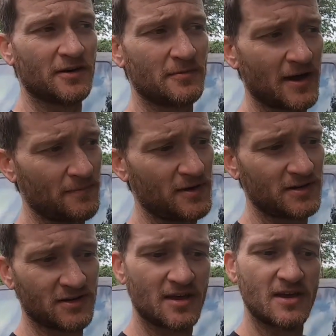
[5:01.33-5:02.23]
in my
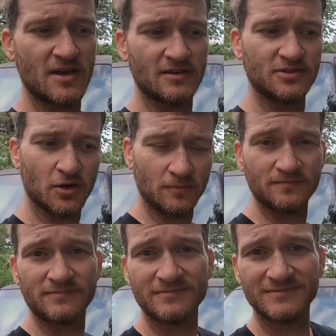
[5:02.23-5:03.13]
opinion. So
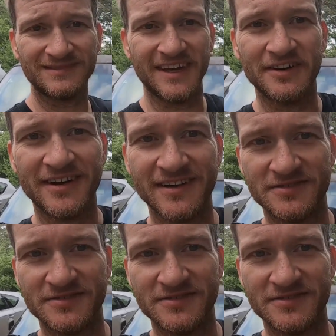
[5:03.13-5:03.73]
later, guys.